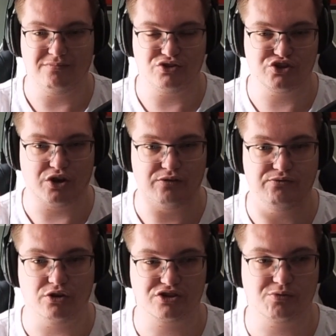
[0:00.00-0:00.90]
So
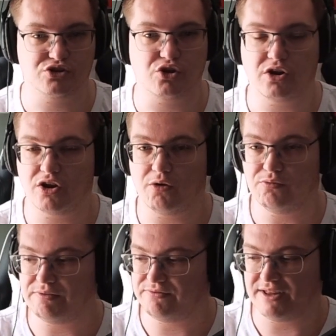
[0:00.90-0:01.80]
first one started off
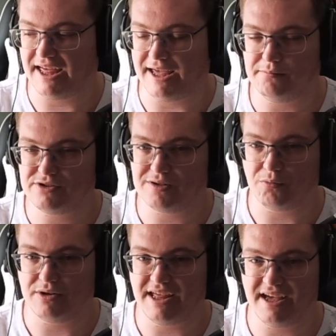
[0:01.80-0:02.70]
with the games, that
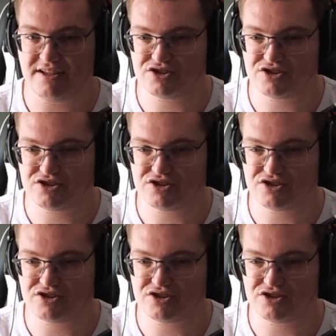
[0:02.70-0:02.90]
one here.